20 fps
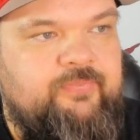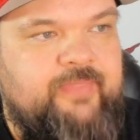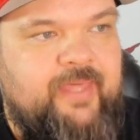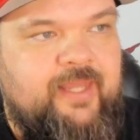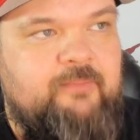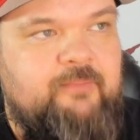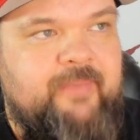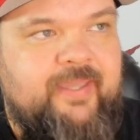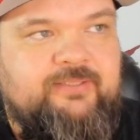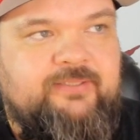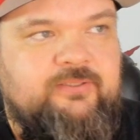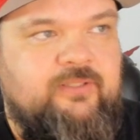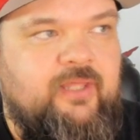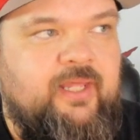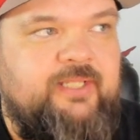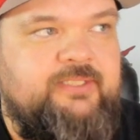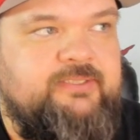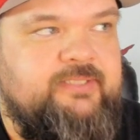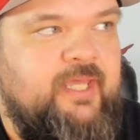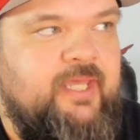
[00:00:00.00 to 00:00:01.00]
that it makes a
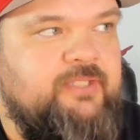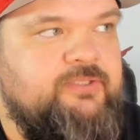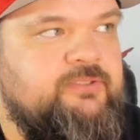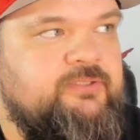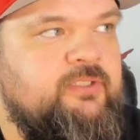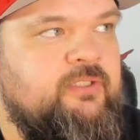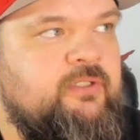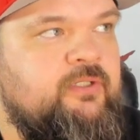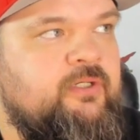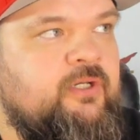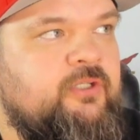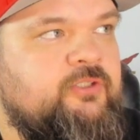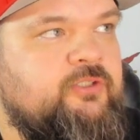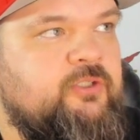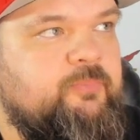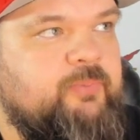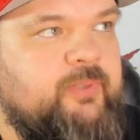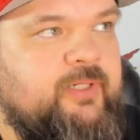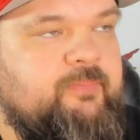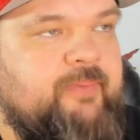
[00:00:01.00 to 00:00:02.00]
lot of sense
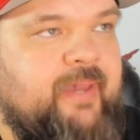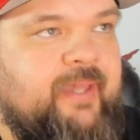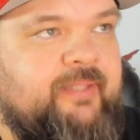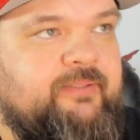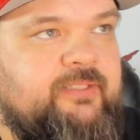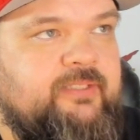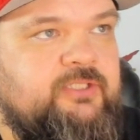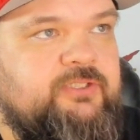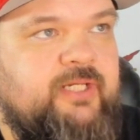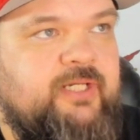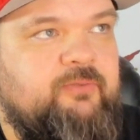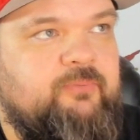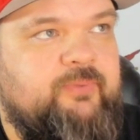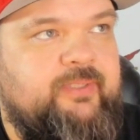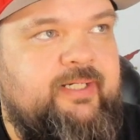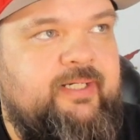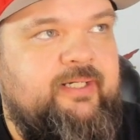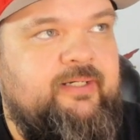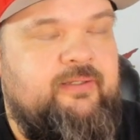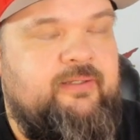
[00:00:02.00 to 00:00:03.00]
to bring back DJ
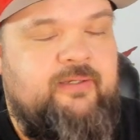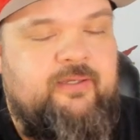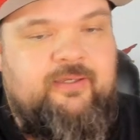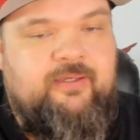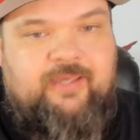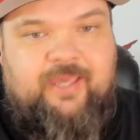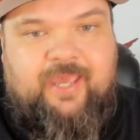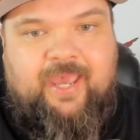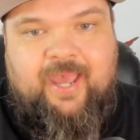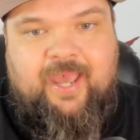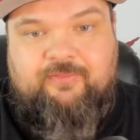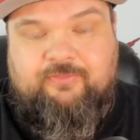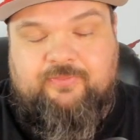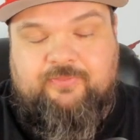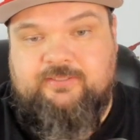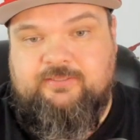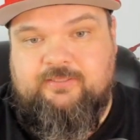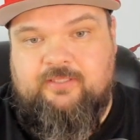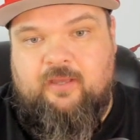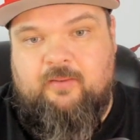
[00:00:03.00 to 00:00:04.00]
Reed at
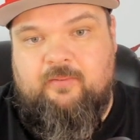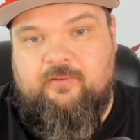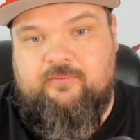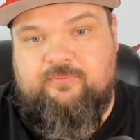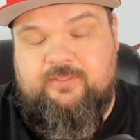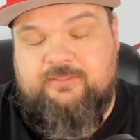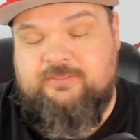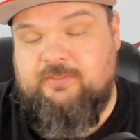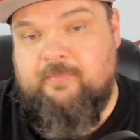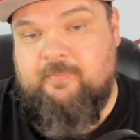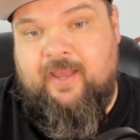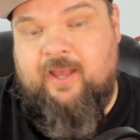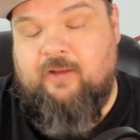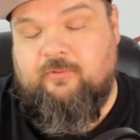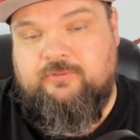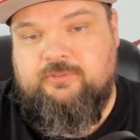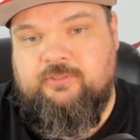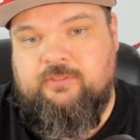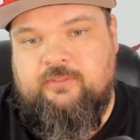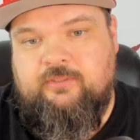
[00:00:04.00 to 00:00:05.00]
this
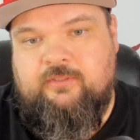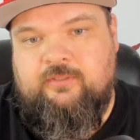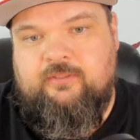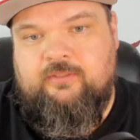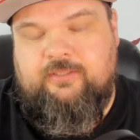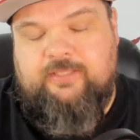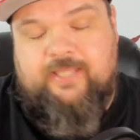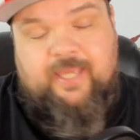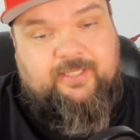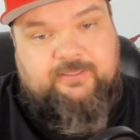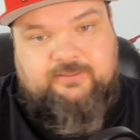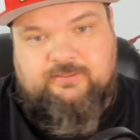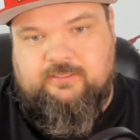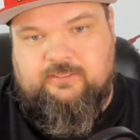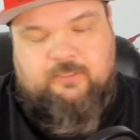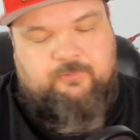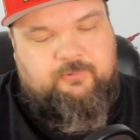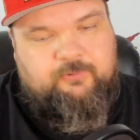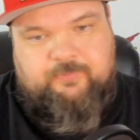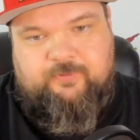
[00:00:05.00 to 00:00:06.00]
amount. Yes,
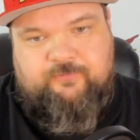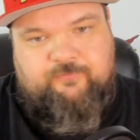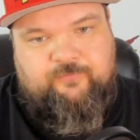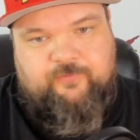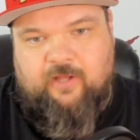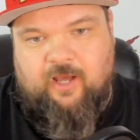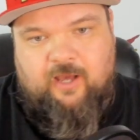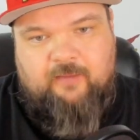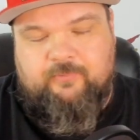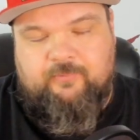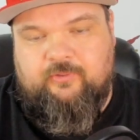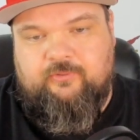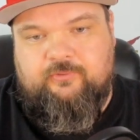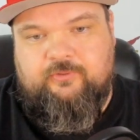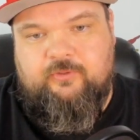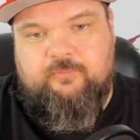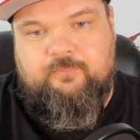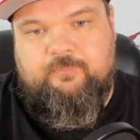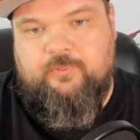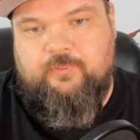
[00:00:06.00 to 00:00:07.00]
he would be phenomenal.
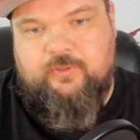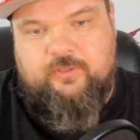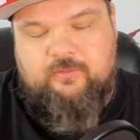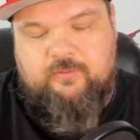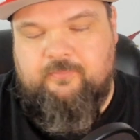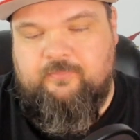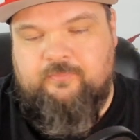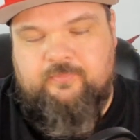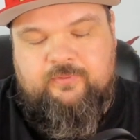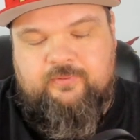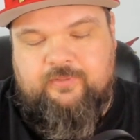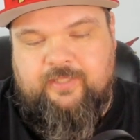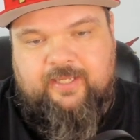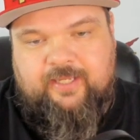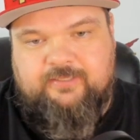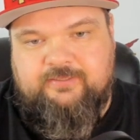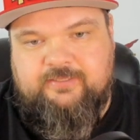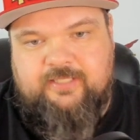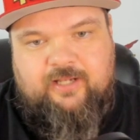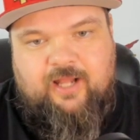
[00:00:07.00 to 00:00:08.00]
You put him, like
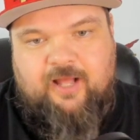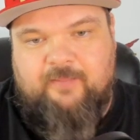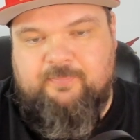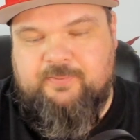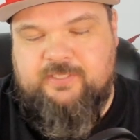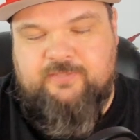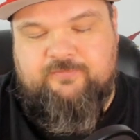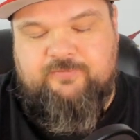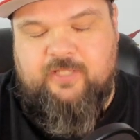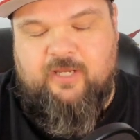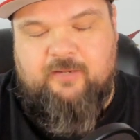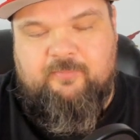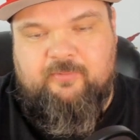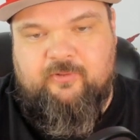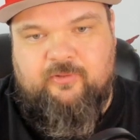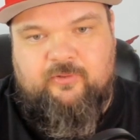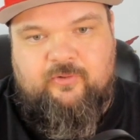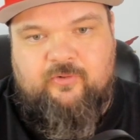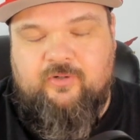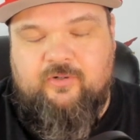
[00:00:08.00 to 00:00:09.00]
I said, opposite
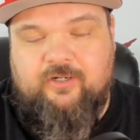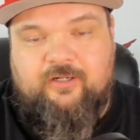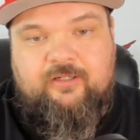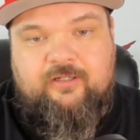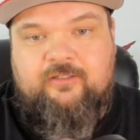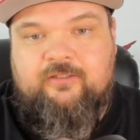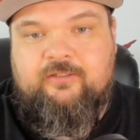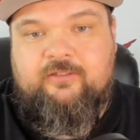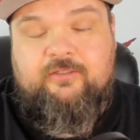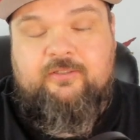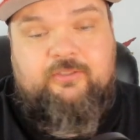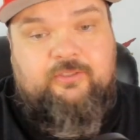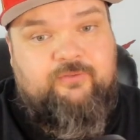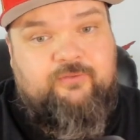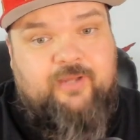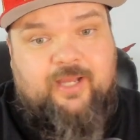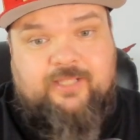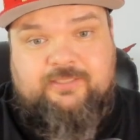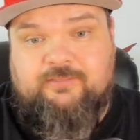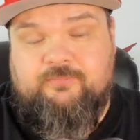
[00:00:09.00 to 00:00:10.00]
Deommodore Lenoir, you
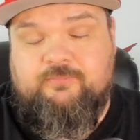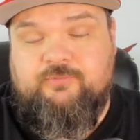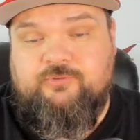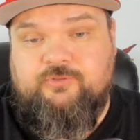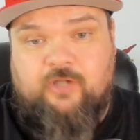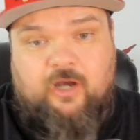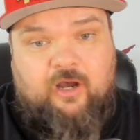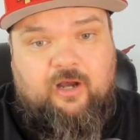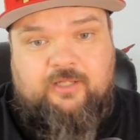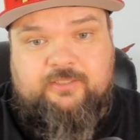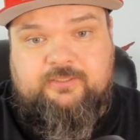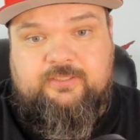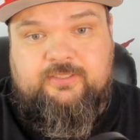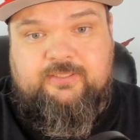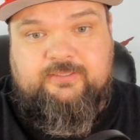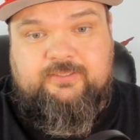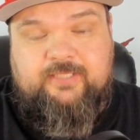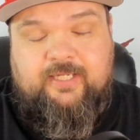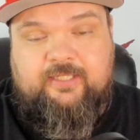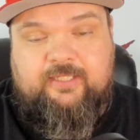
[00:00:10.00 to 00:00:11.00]
got some dogs in
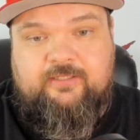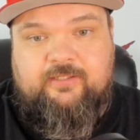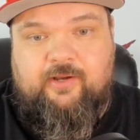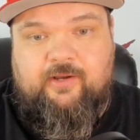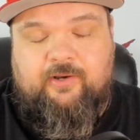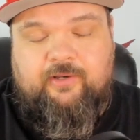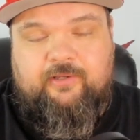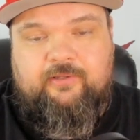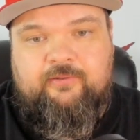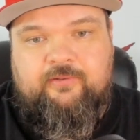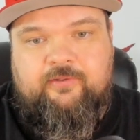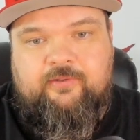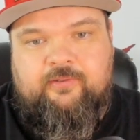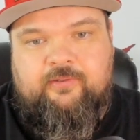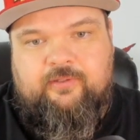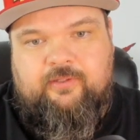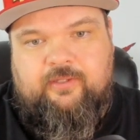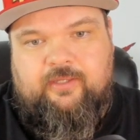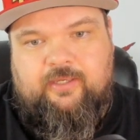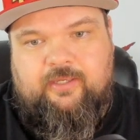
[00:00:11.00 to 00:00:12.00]
the secondary.
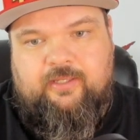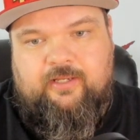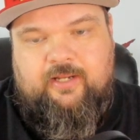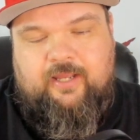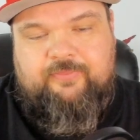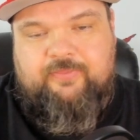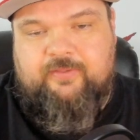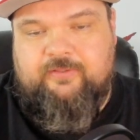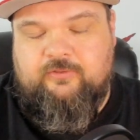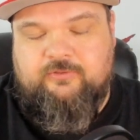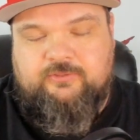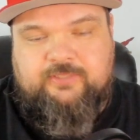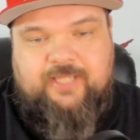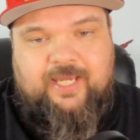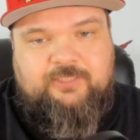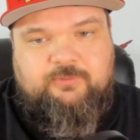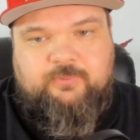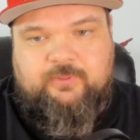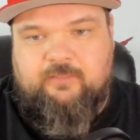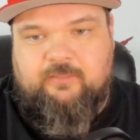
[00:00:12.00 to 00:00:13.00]
And I think those
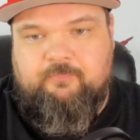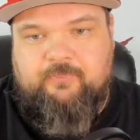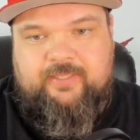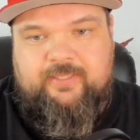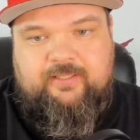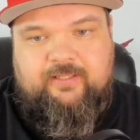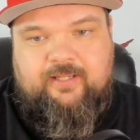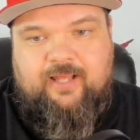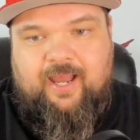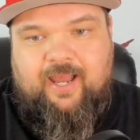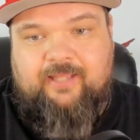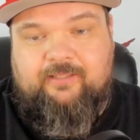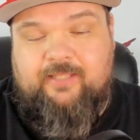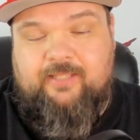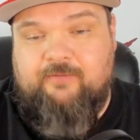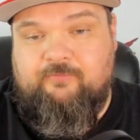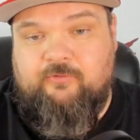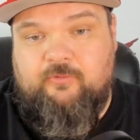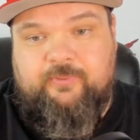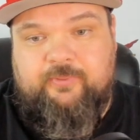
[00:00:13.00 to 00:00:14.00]
guys would compete at a high
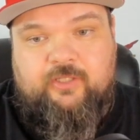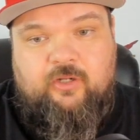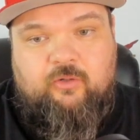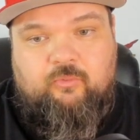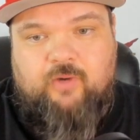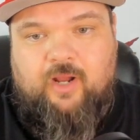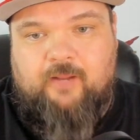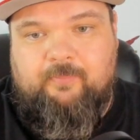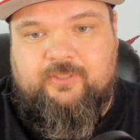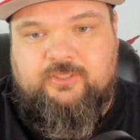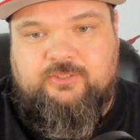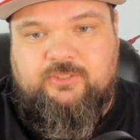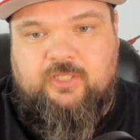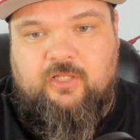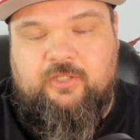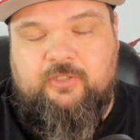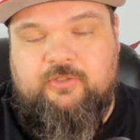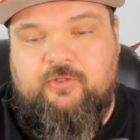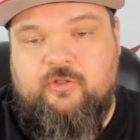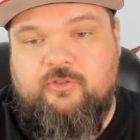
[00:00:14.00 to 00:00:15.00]
level. We know Robert
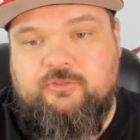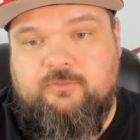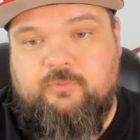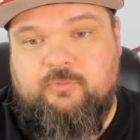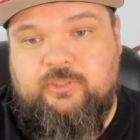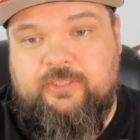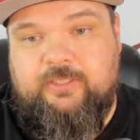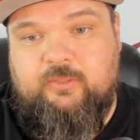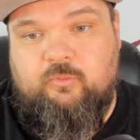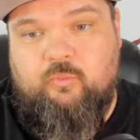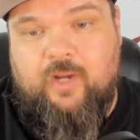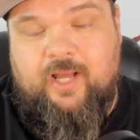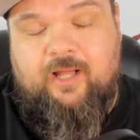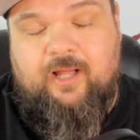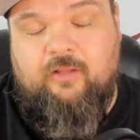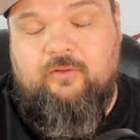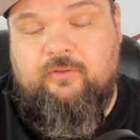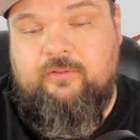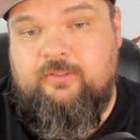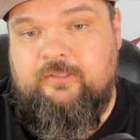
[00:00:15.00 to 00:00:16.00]
Saleh knows them really
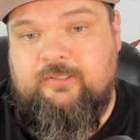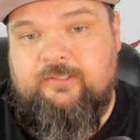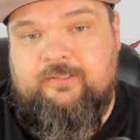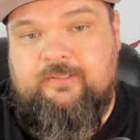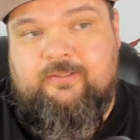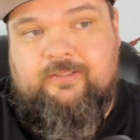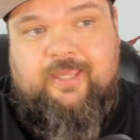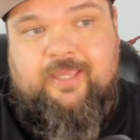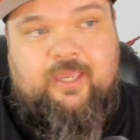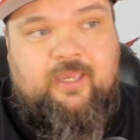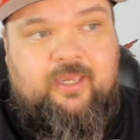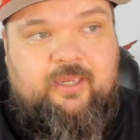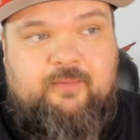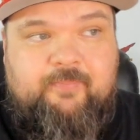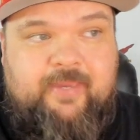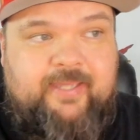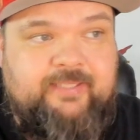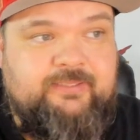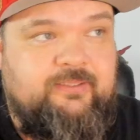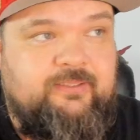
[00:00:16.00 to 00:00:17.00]
well. It
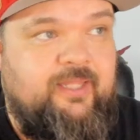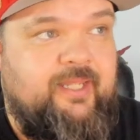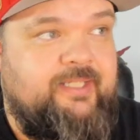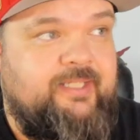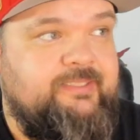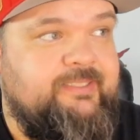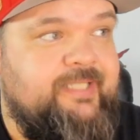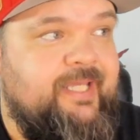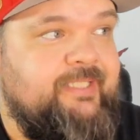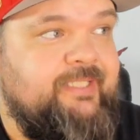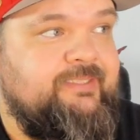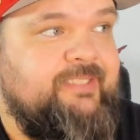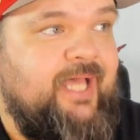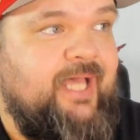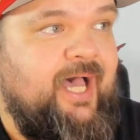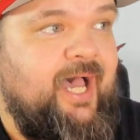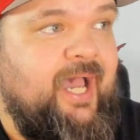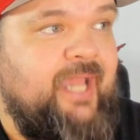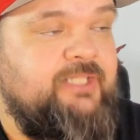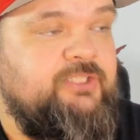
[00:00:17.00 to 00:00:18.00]
makes a lot of sense.
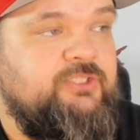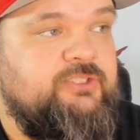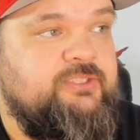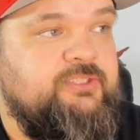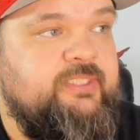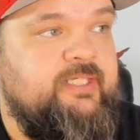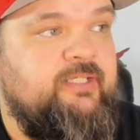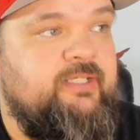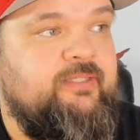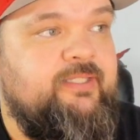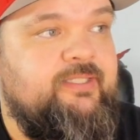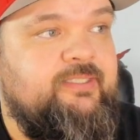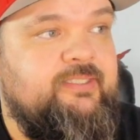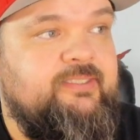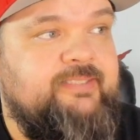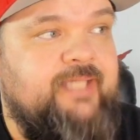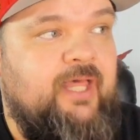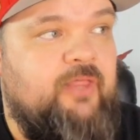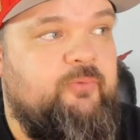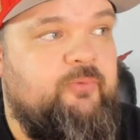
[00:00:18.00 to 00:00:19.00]
I just think that the
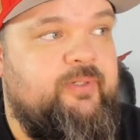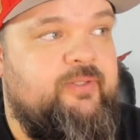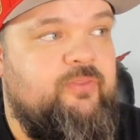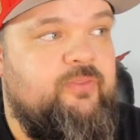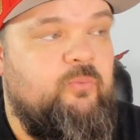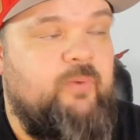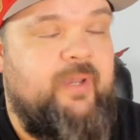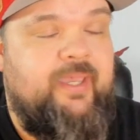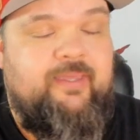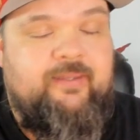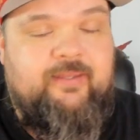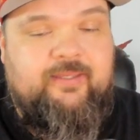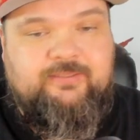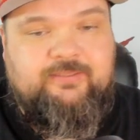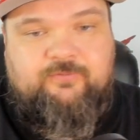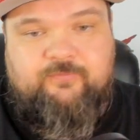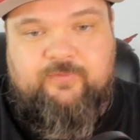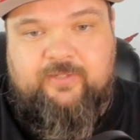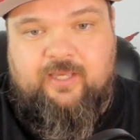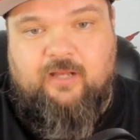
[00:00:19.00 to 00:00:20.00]
salary, the way it
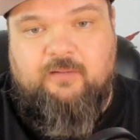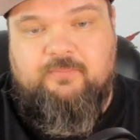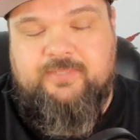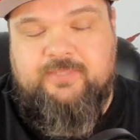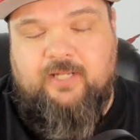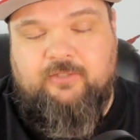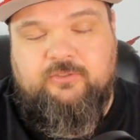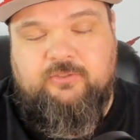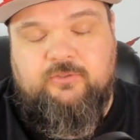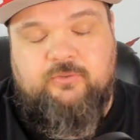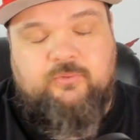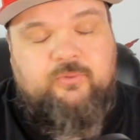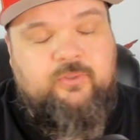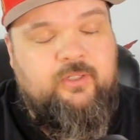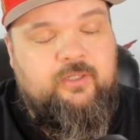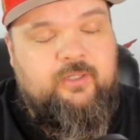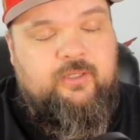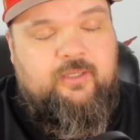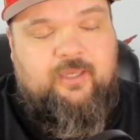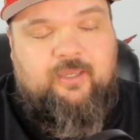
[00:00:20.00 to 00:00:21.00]
is, if it comes out
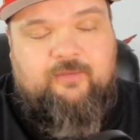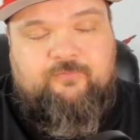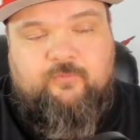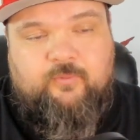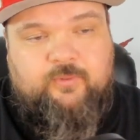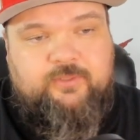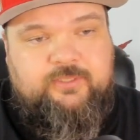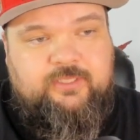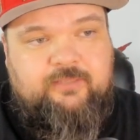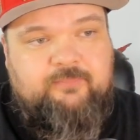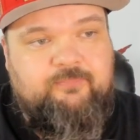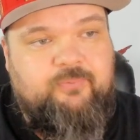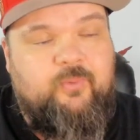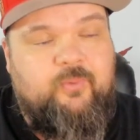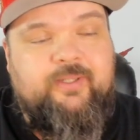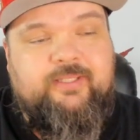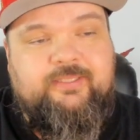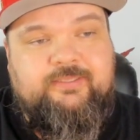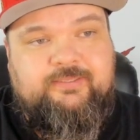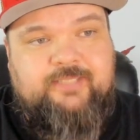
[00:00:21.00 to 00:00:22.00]
to a
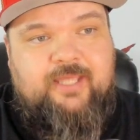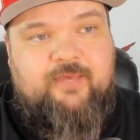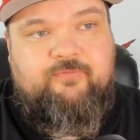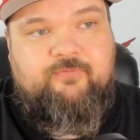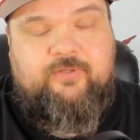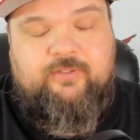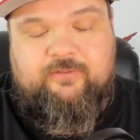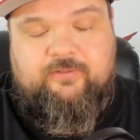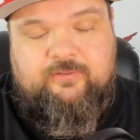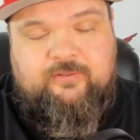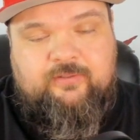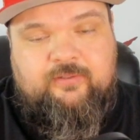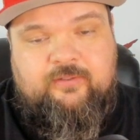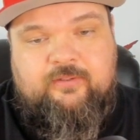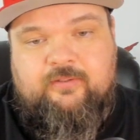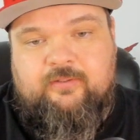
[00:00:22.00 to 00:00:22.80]
14.7